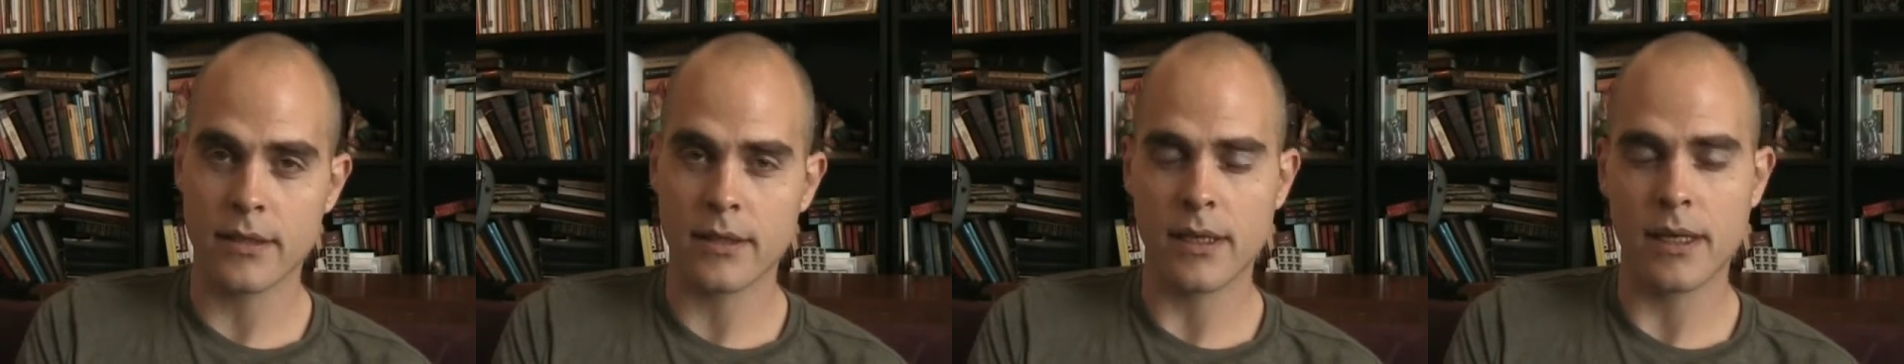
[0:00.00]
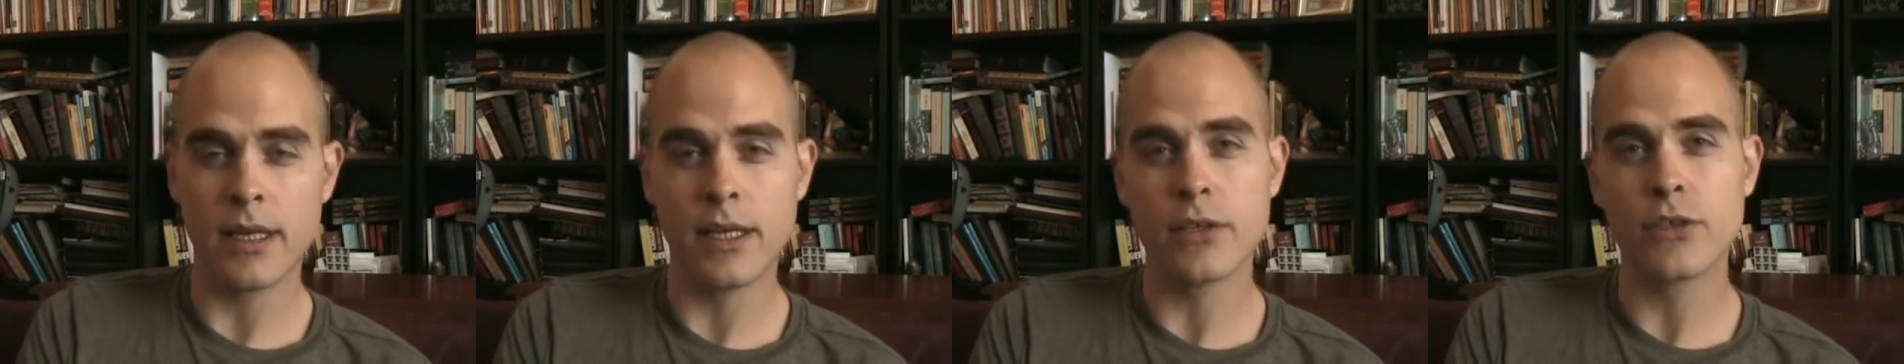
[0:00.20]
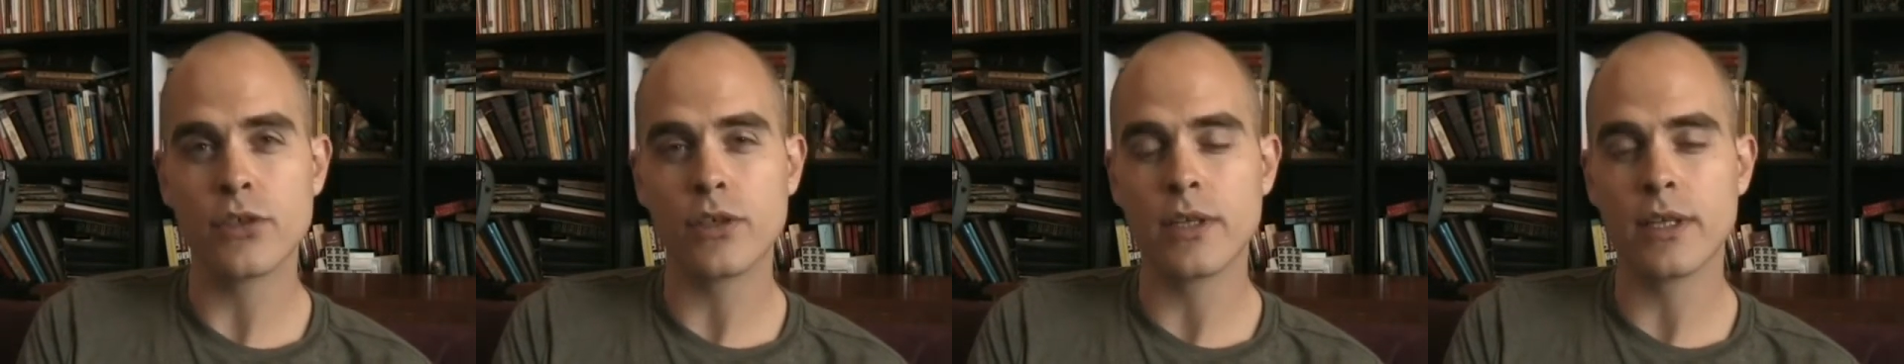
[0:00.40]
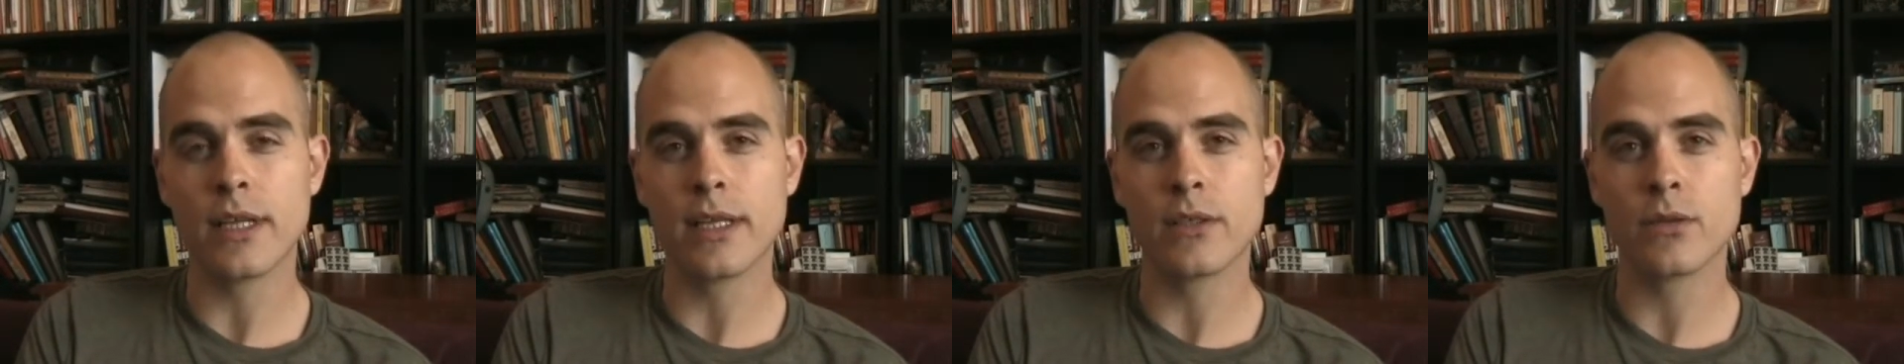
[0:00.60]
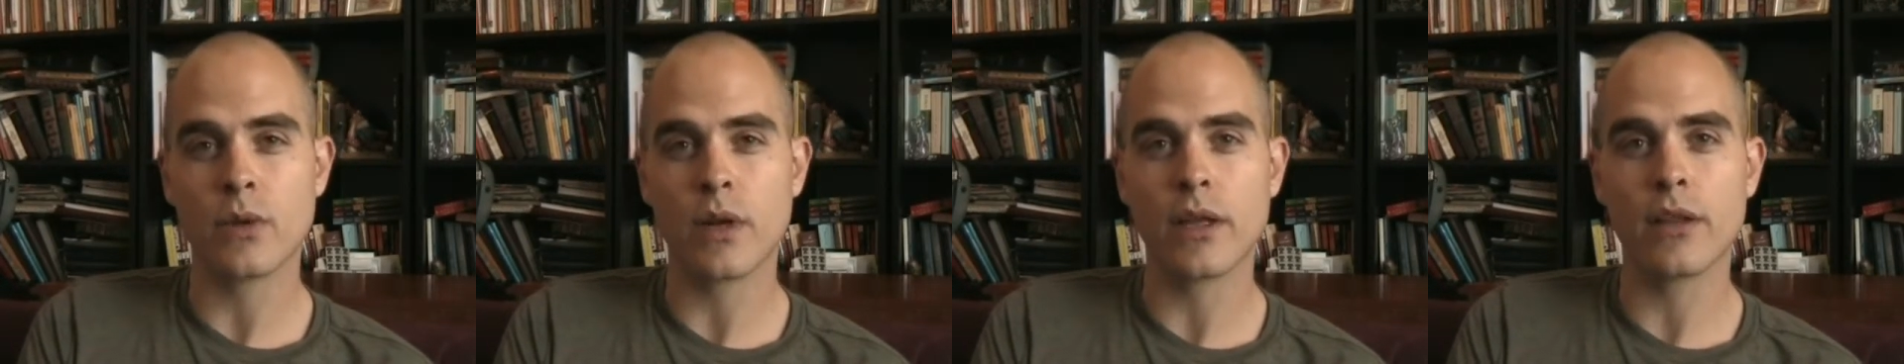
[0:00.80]
And initially
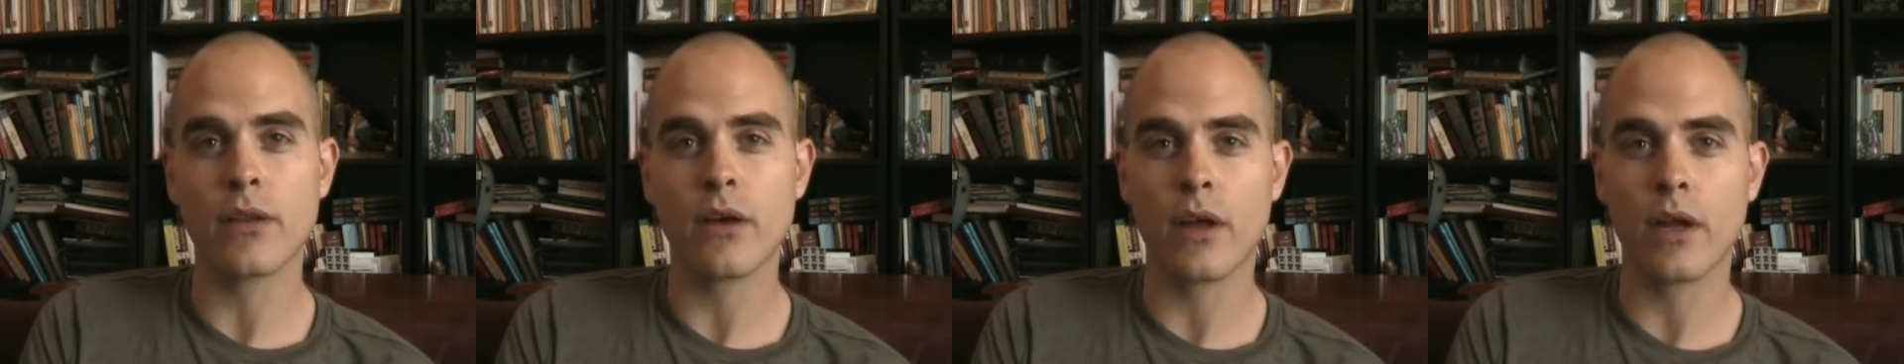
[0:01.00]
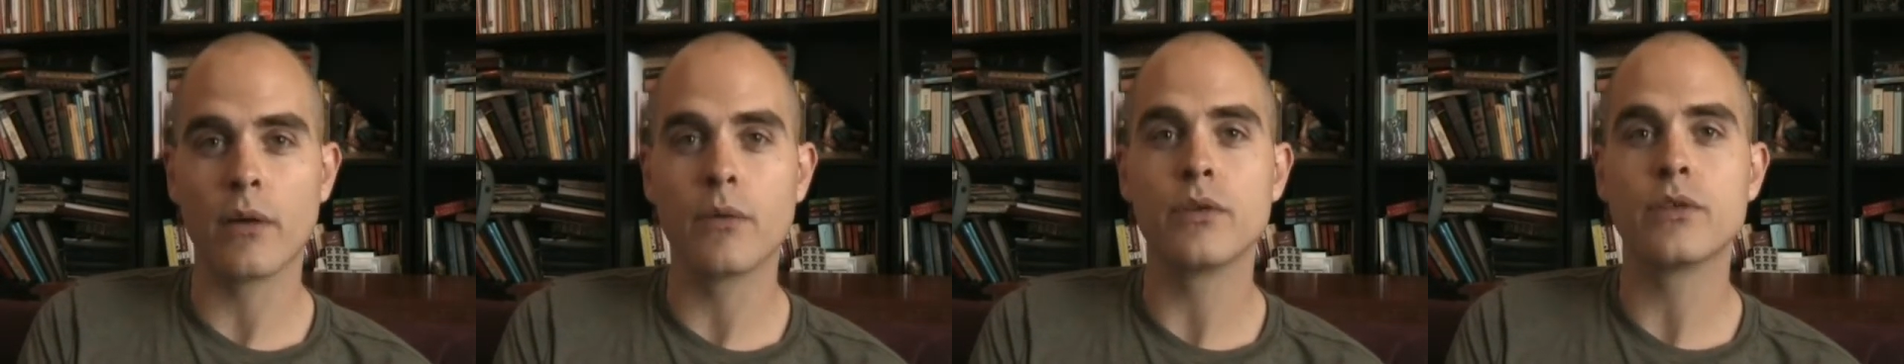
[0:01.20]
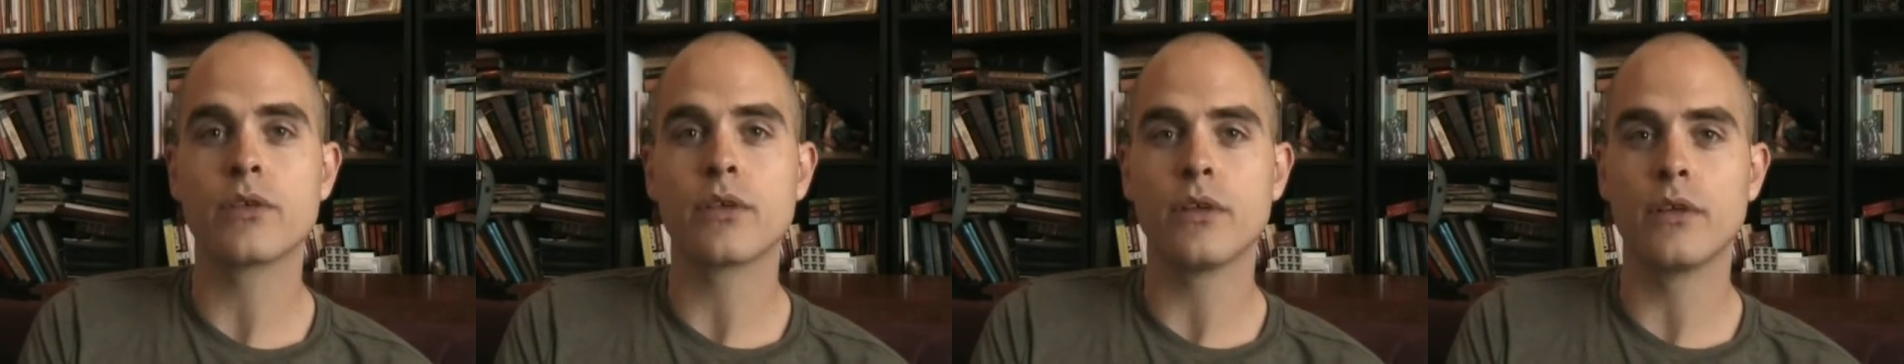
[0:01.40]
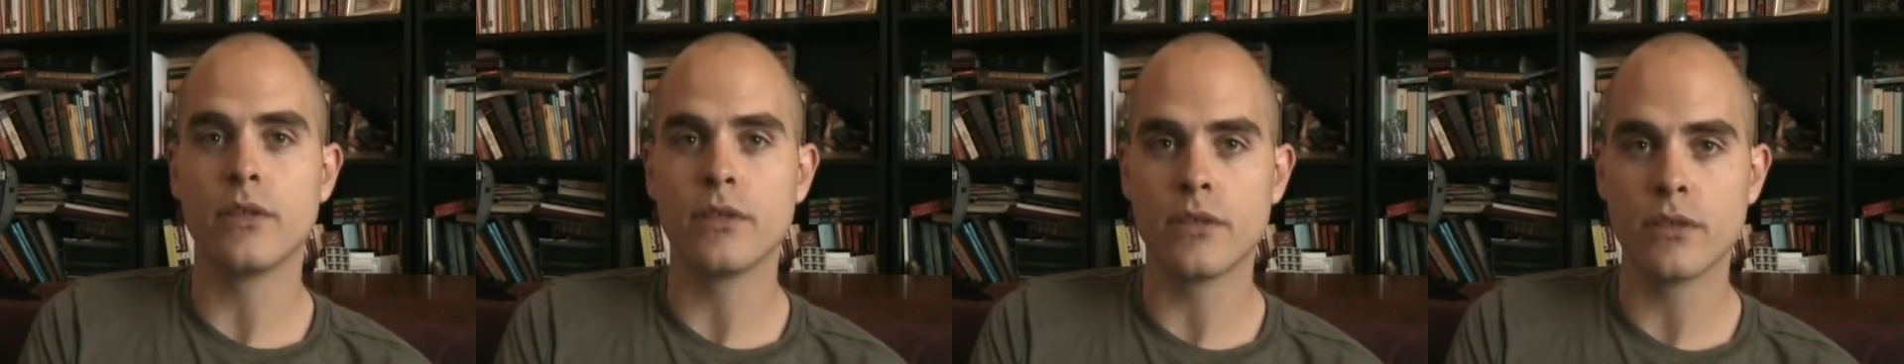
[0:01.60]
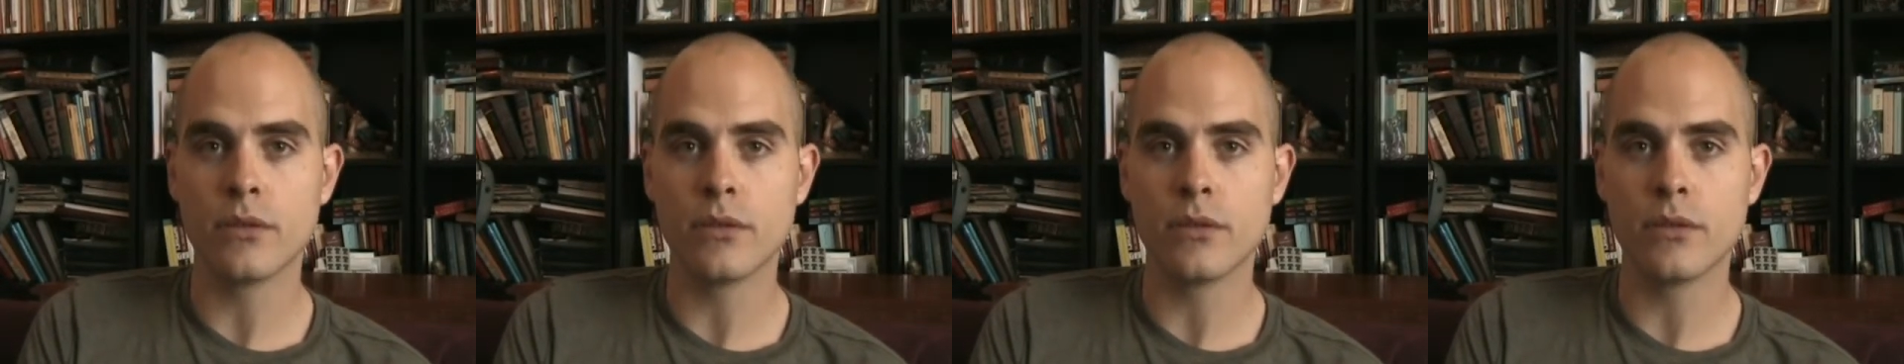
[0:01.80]
that's what I thought I was going to